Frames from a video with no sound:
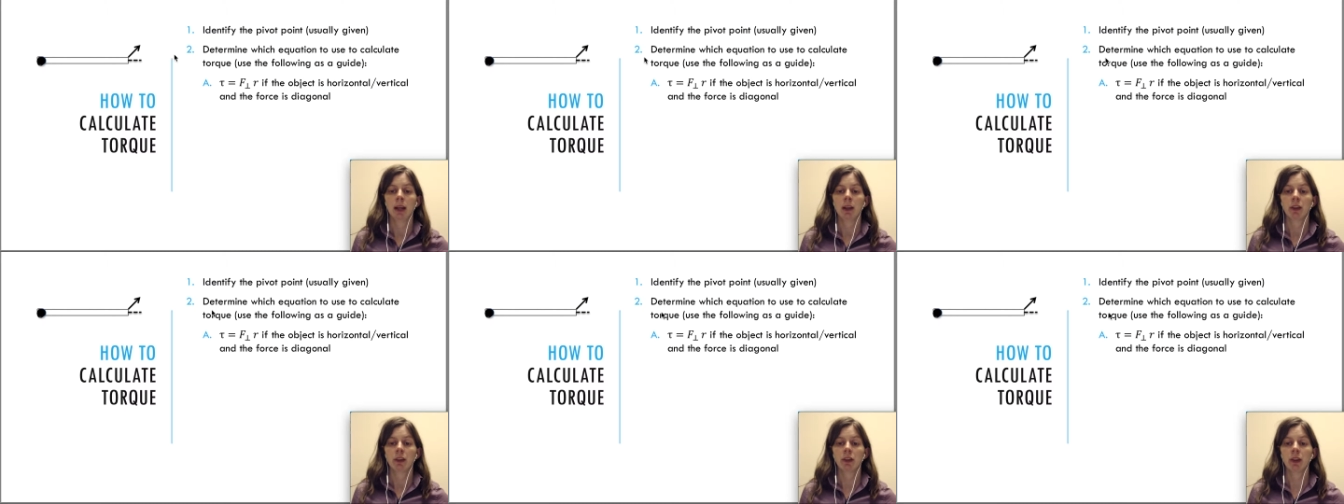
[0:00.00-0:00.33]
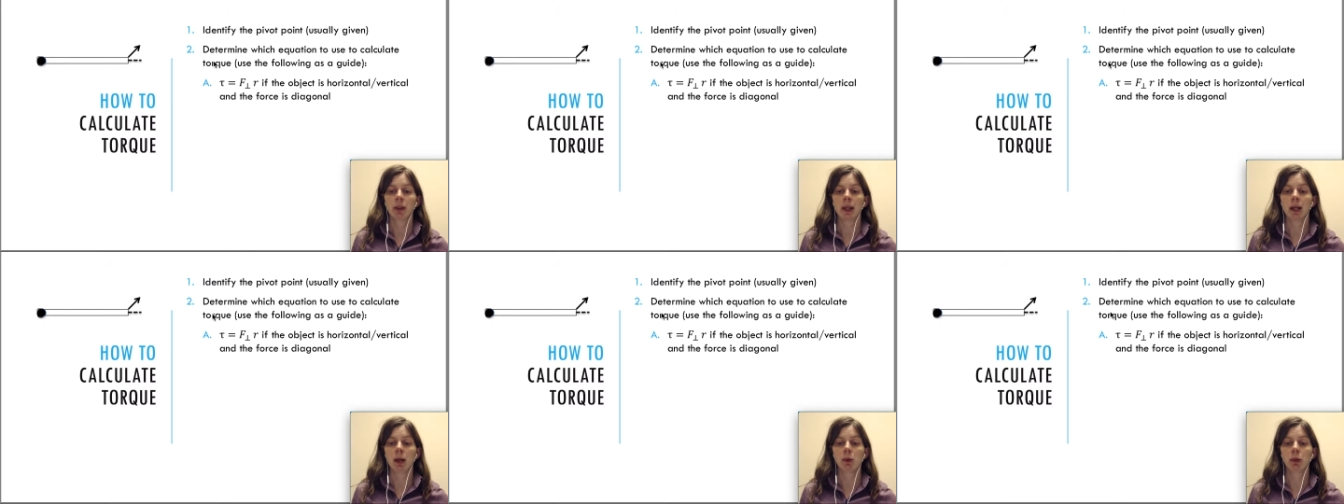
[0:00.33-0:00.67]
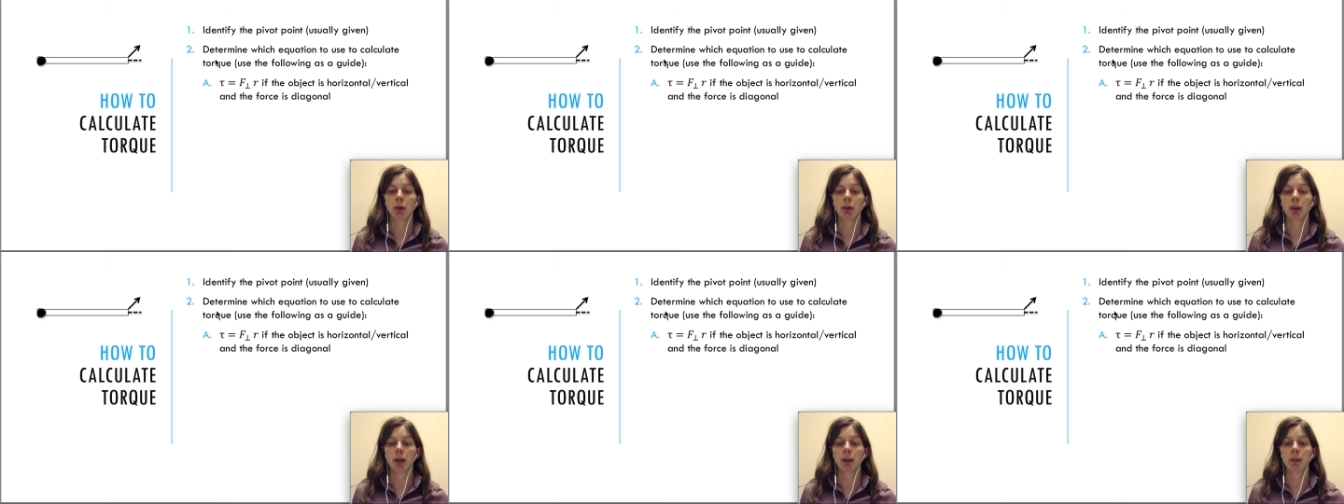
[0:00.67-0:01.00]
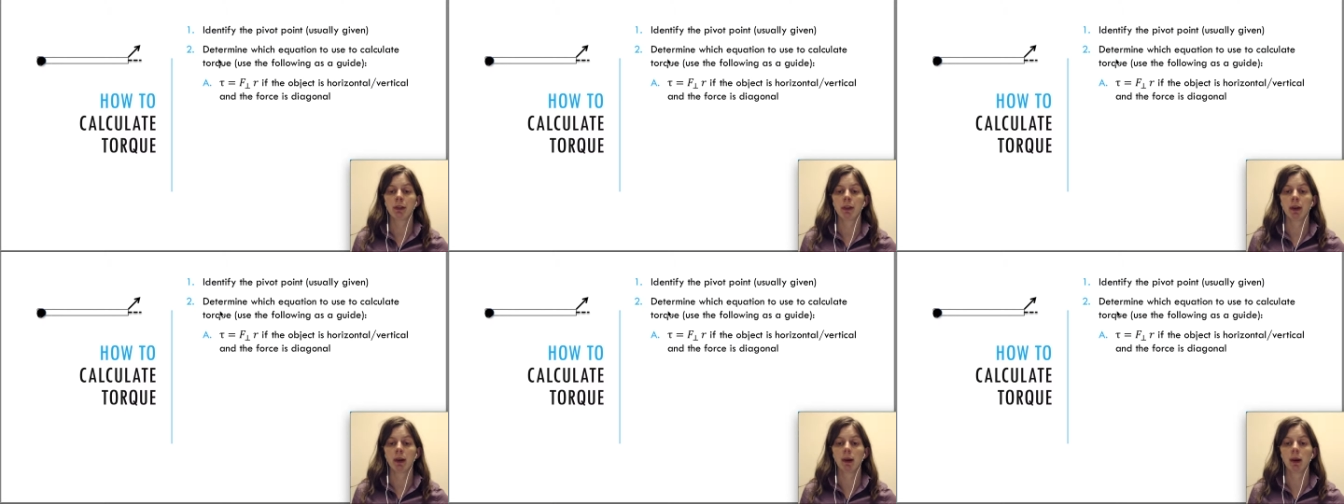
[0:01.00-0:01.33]
So now we're trying to
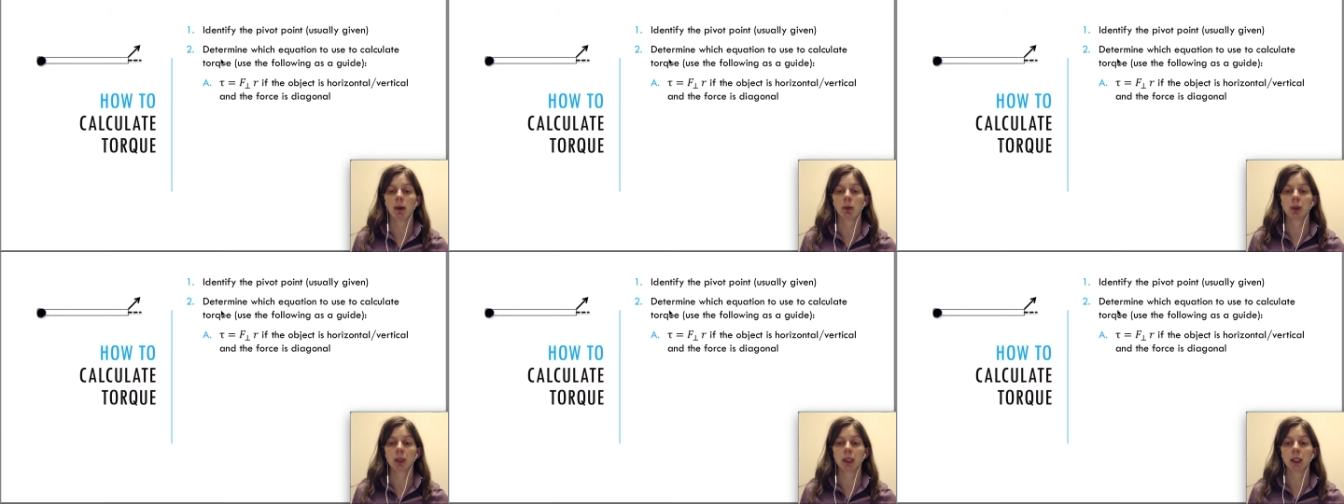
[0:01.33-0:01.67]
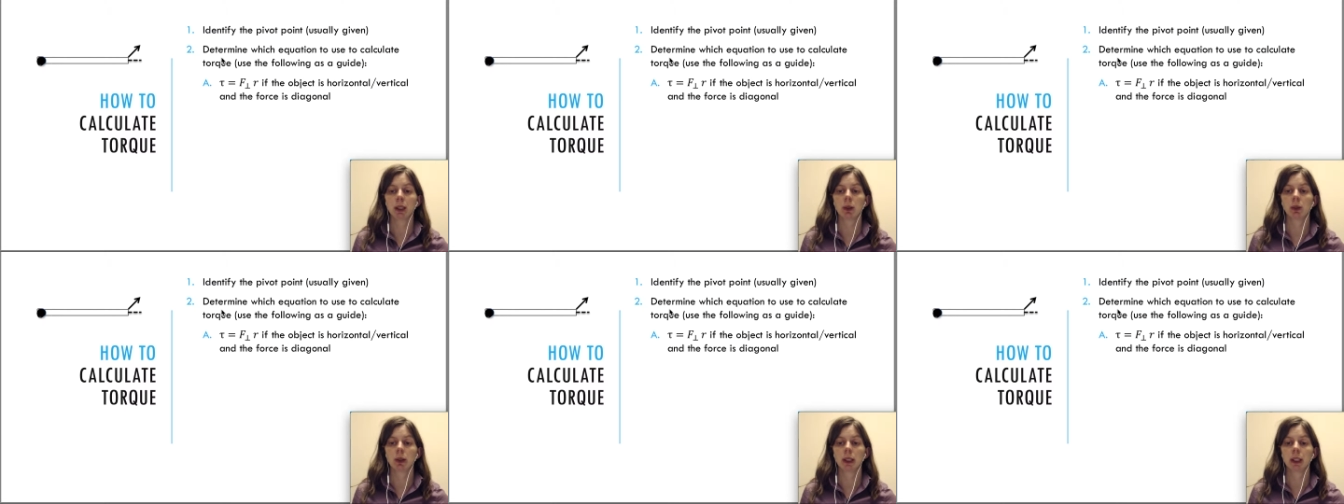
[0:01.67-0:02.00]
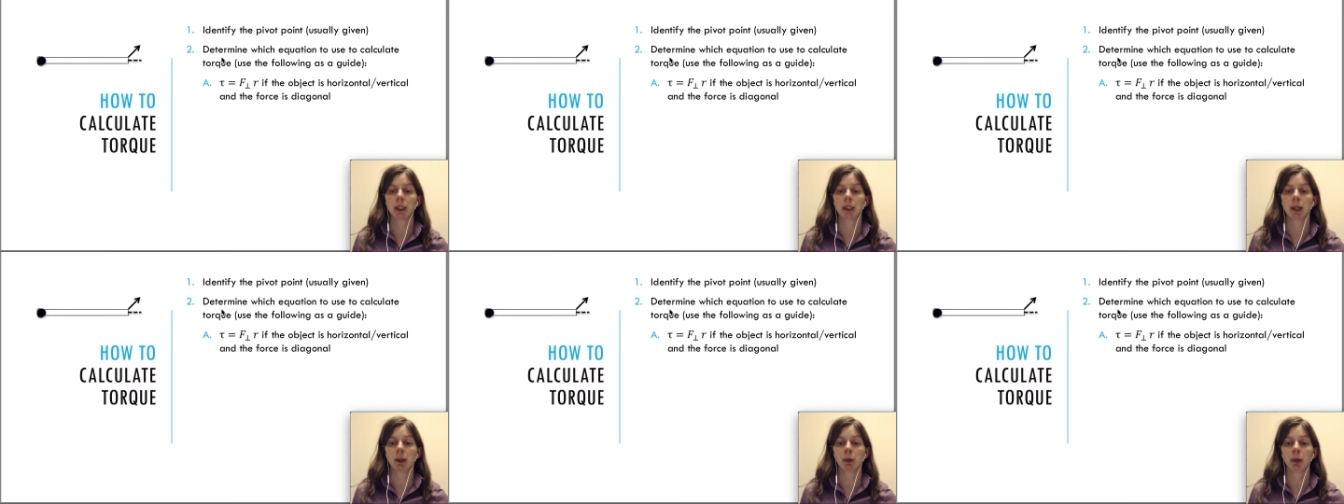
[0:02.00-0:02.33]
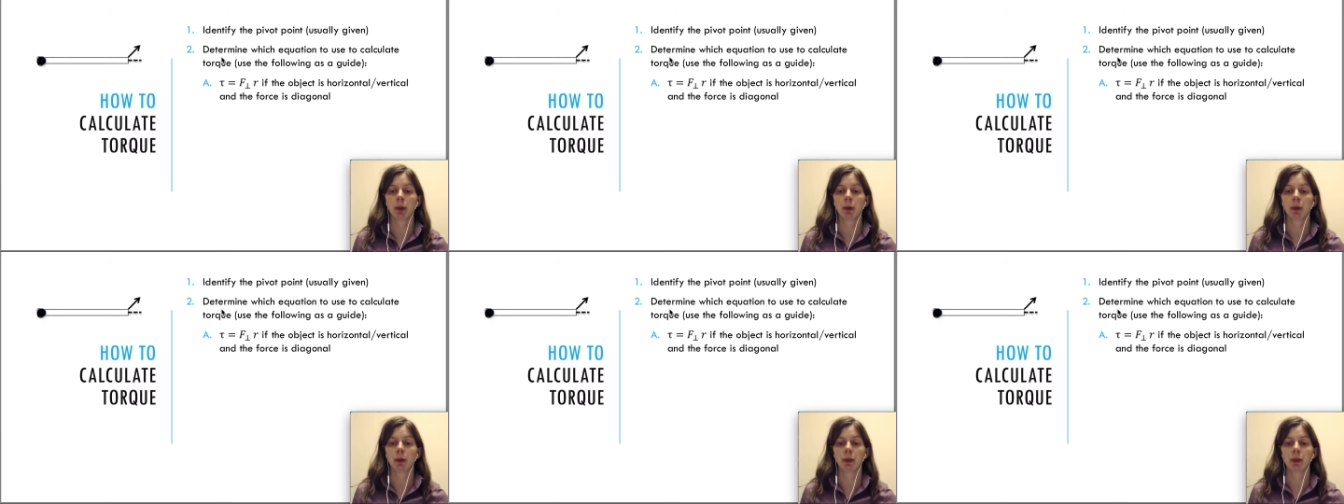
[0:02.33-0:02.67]
figure out which equation that we're
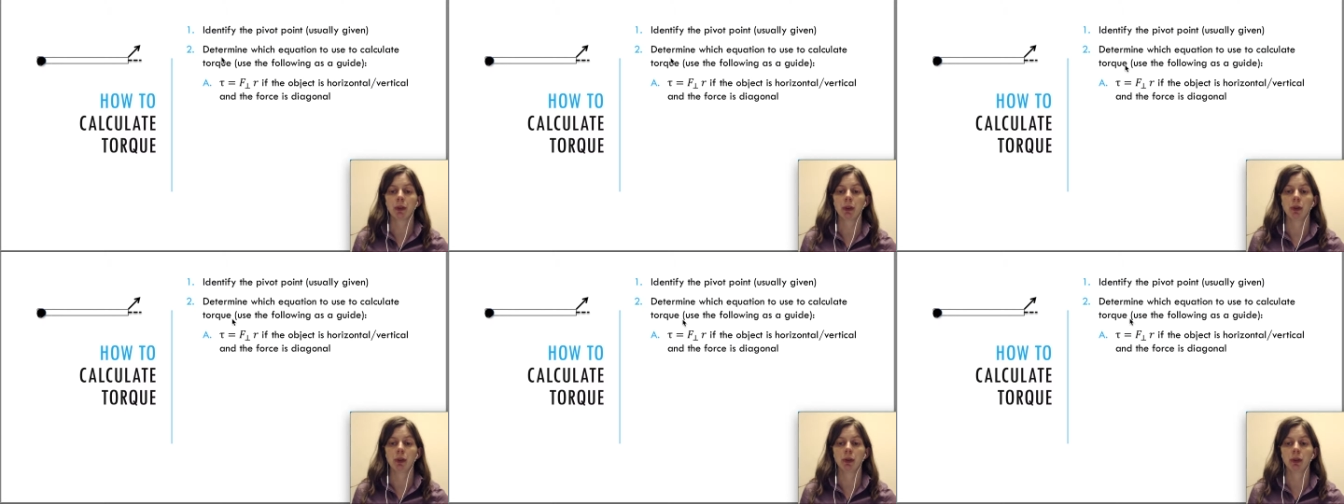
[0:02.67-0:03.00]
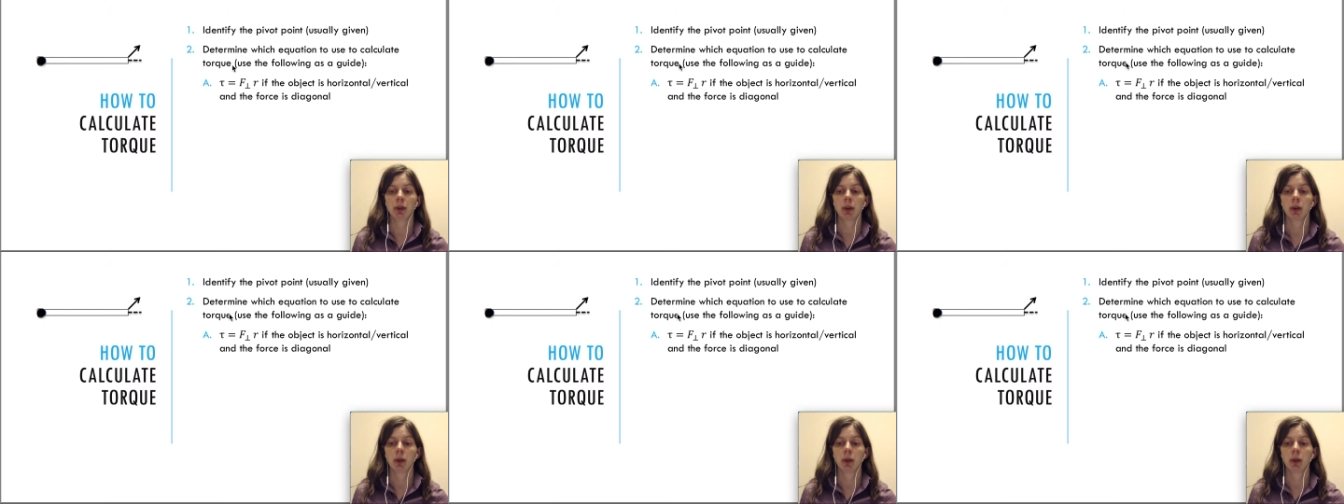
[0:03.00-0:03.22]
going to use.